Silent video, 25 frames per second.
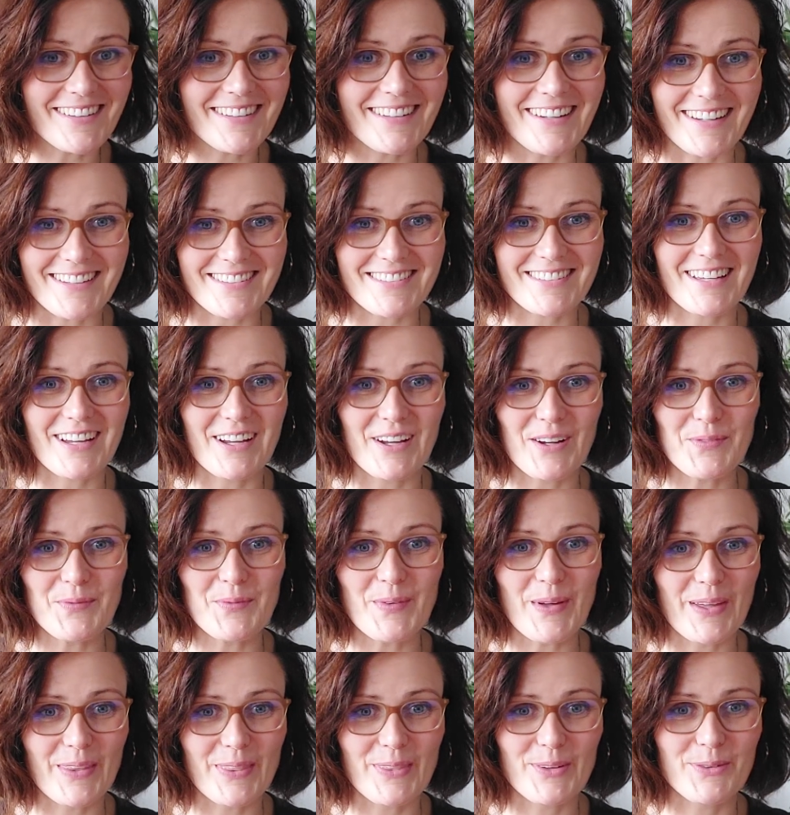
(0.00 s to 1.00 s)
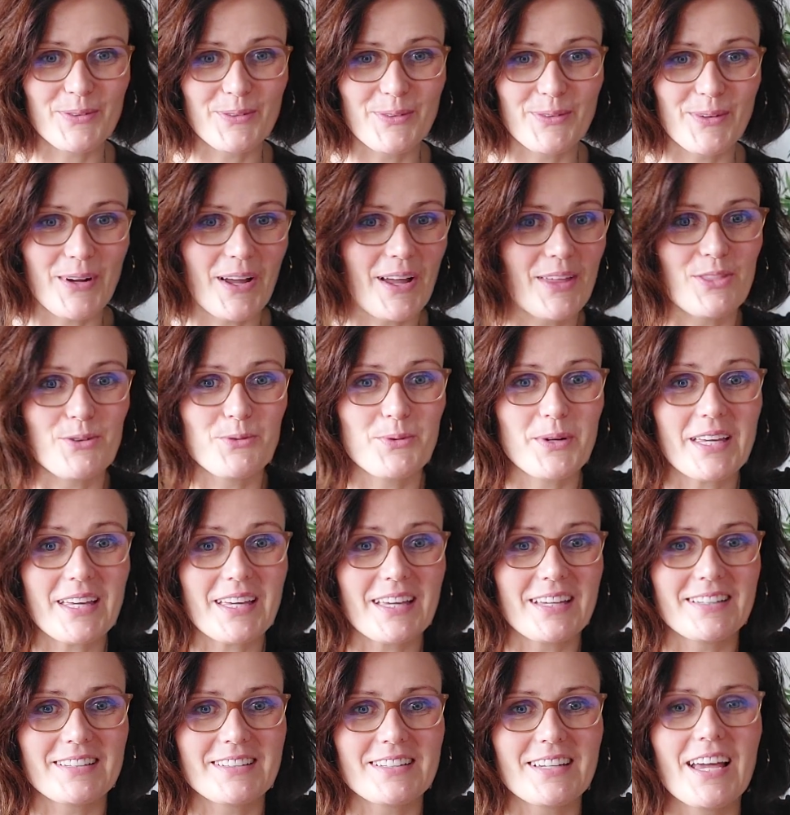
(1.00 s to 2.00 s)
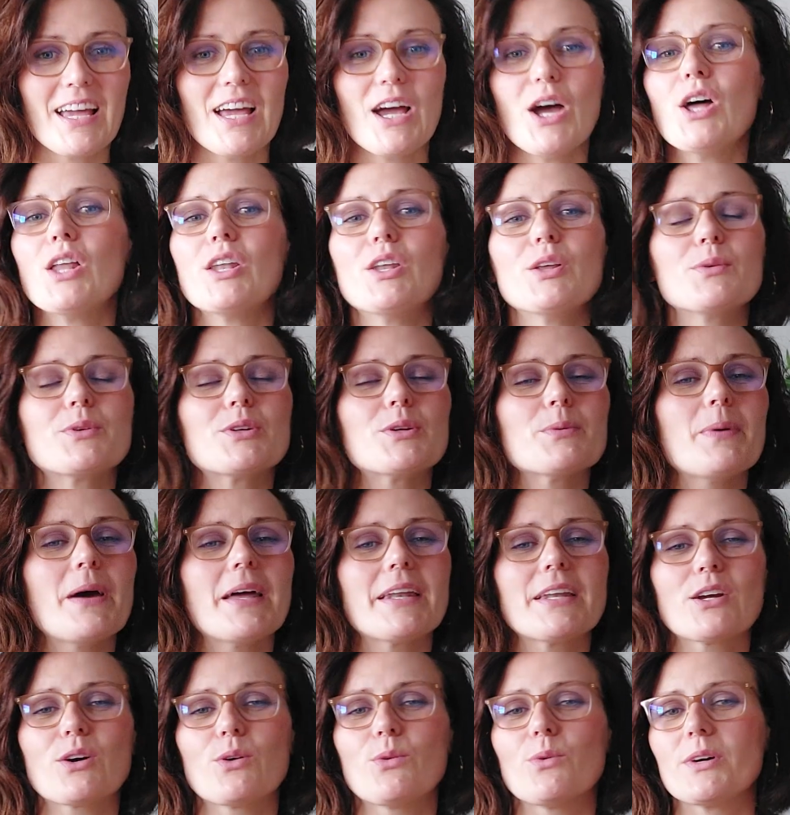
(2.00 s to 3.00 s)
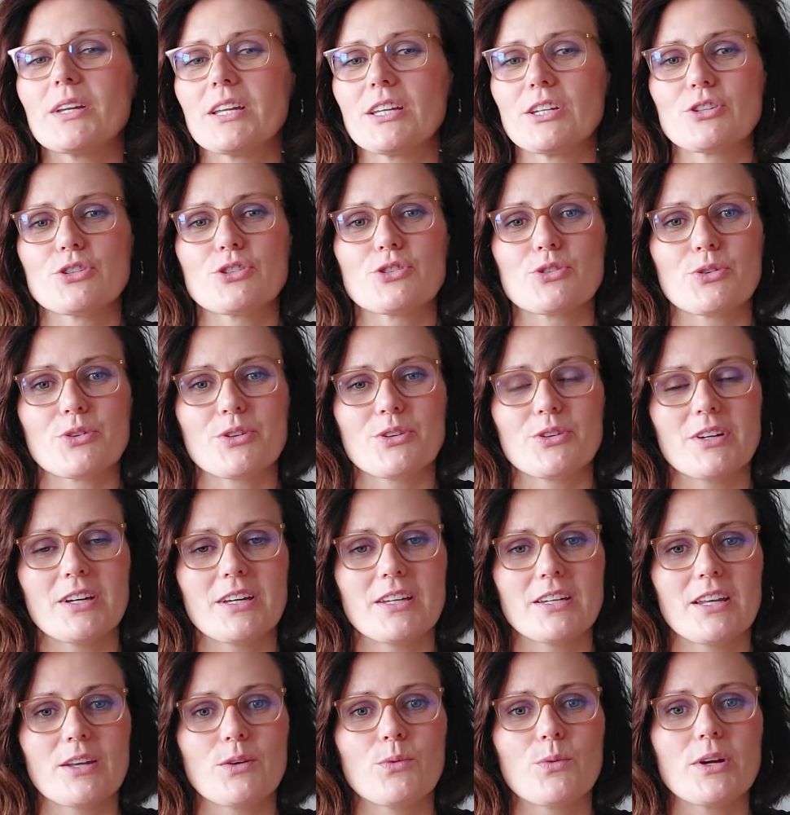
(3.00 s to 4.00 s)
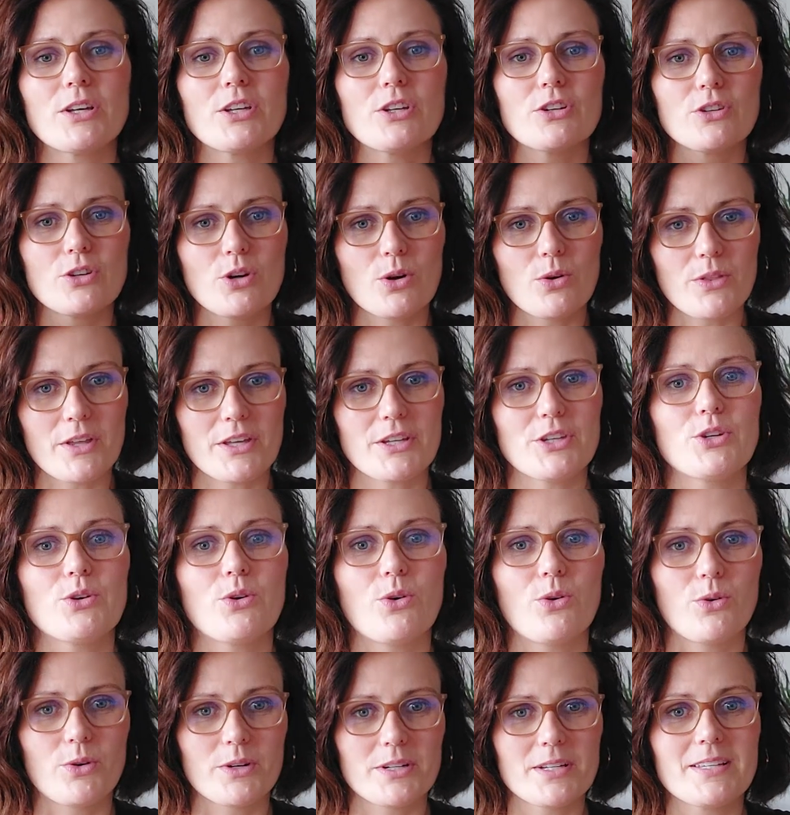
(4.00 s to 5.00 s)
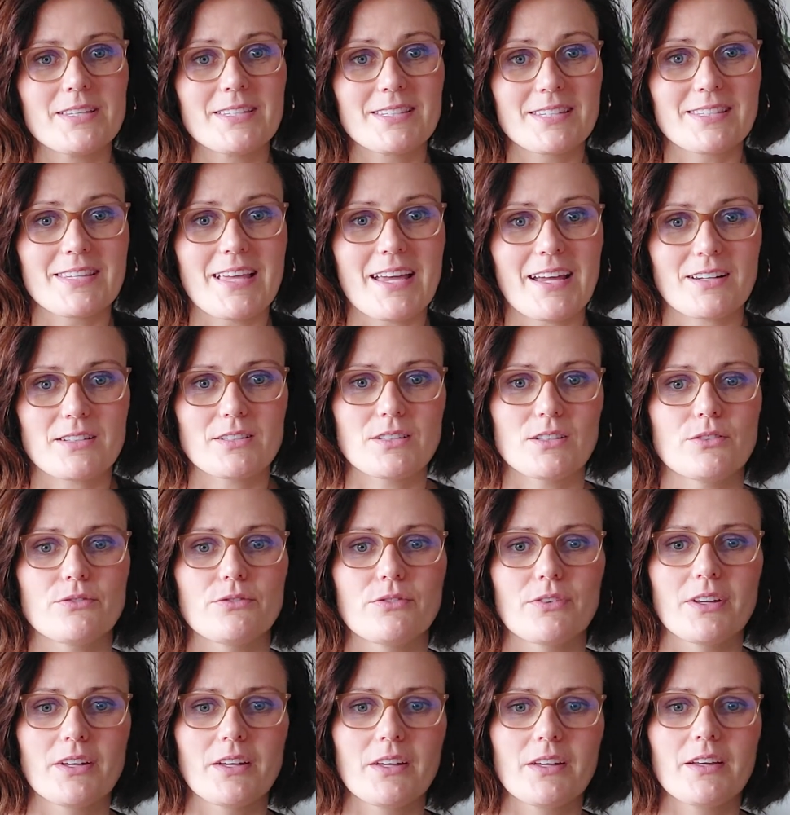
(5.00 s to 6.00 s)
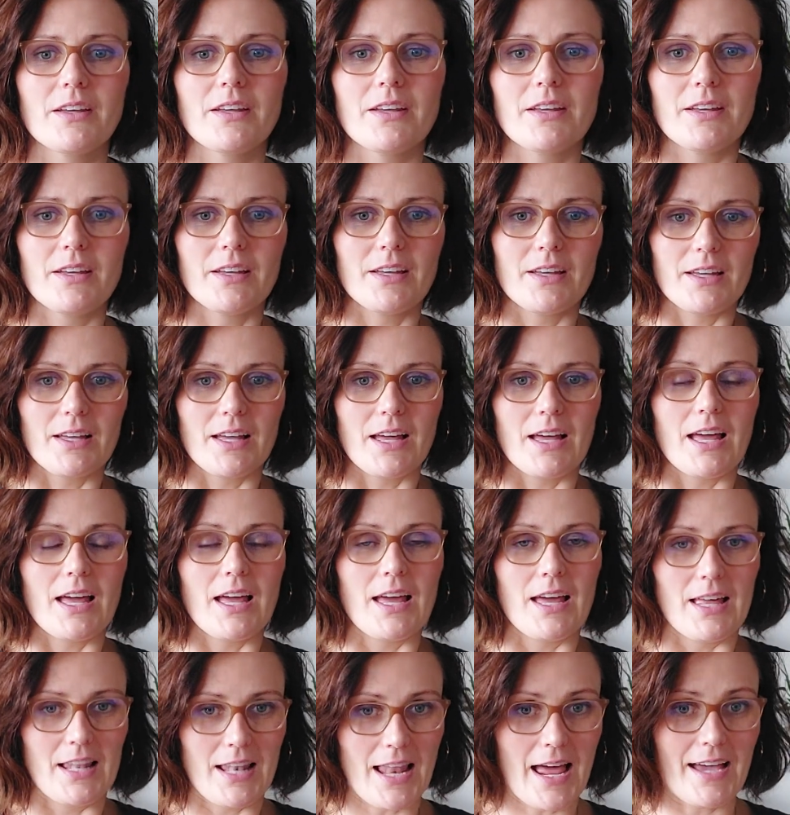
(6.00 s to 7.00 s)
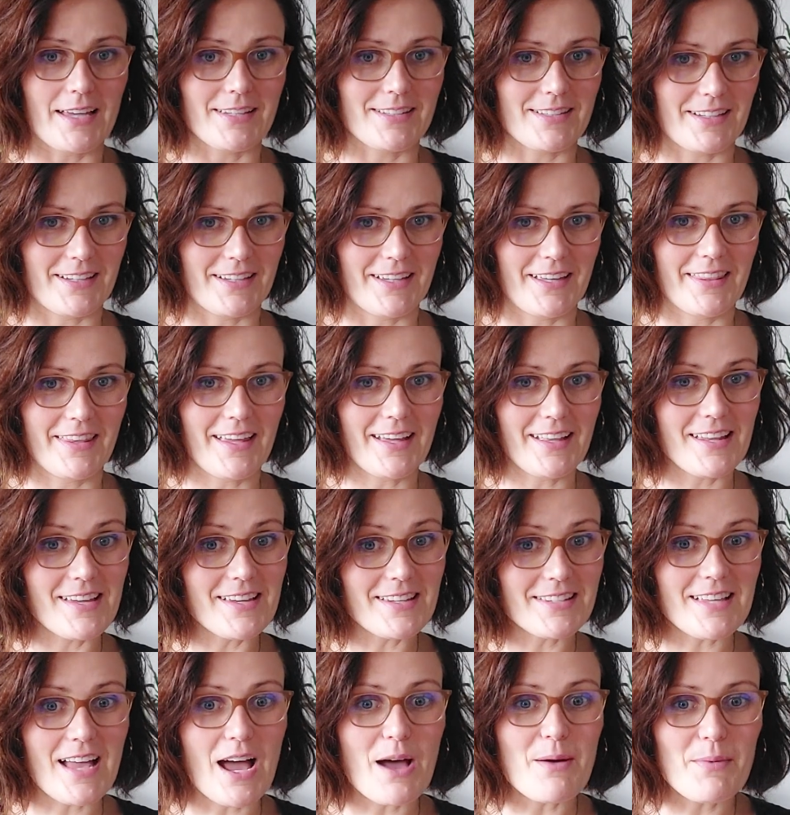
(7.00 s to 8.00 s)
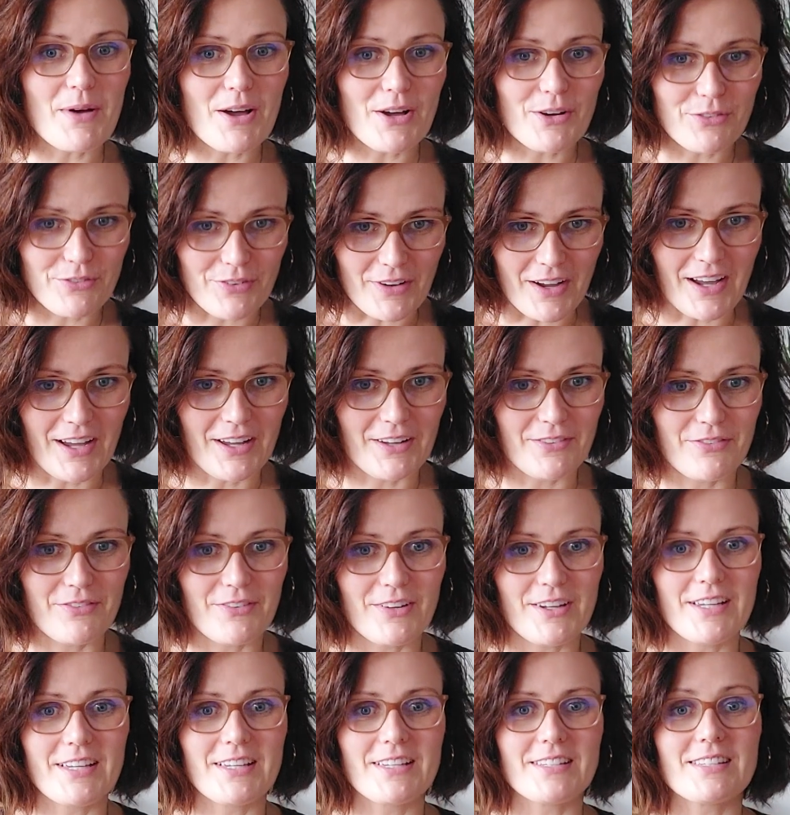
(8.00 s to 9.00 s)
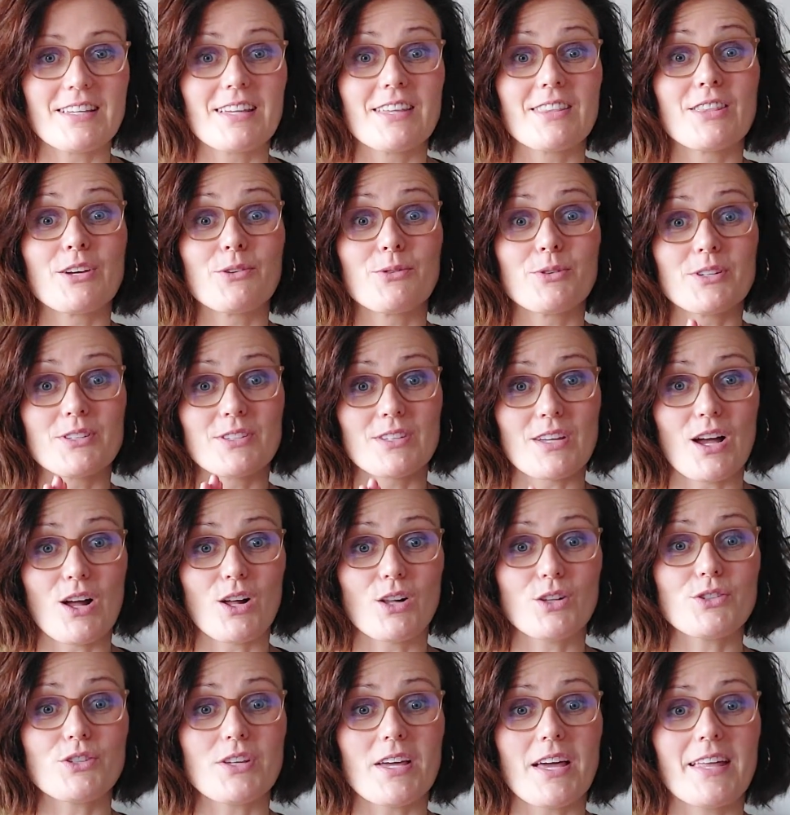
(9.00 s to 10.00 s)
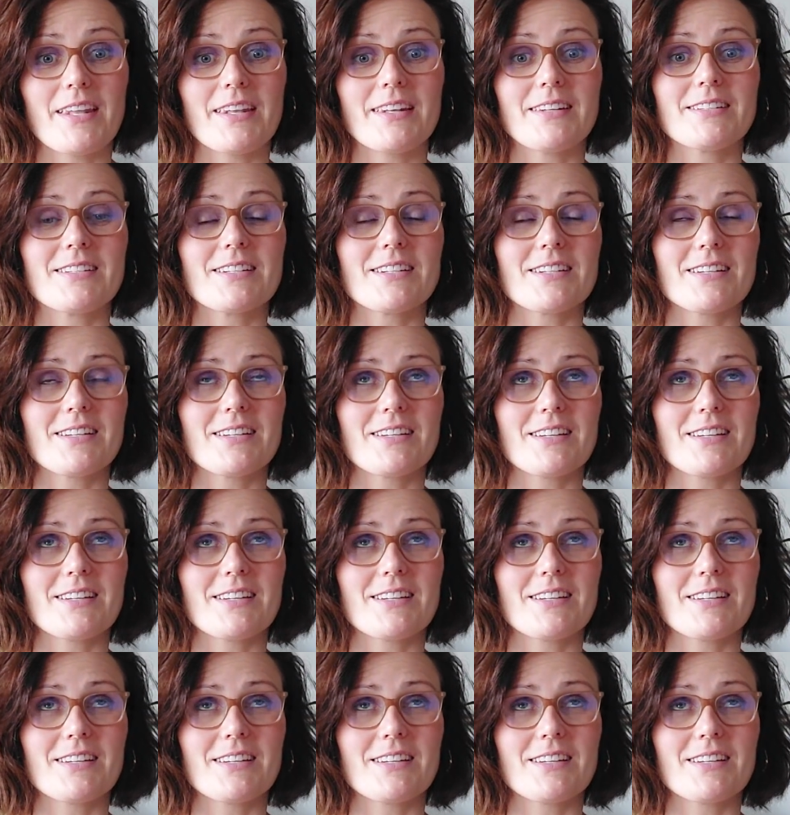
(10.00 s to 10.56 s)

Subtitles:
the next time at the weekend, depending on what industry you're in and when you know that your audience is active. Lastly, and that is number 5, is the results. And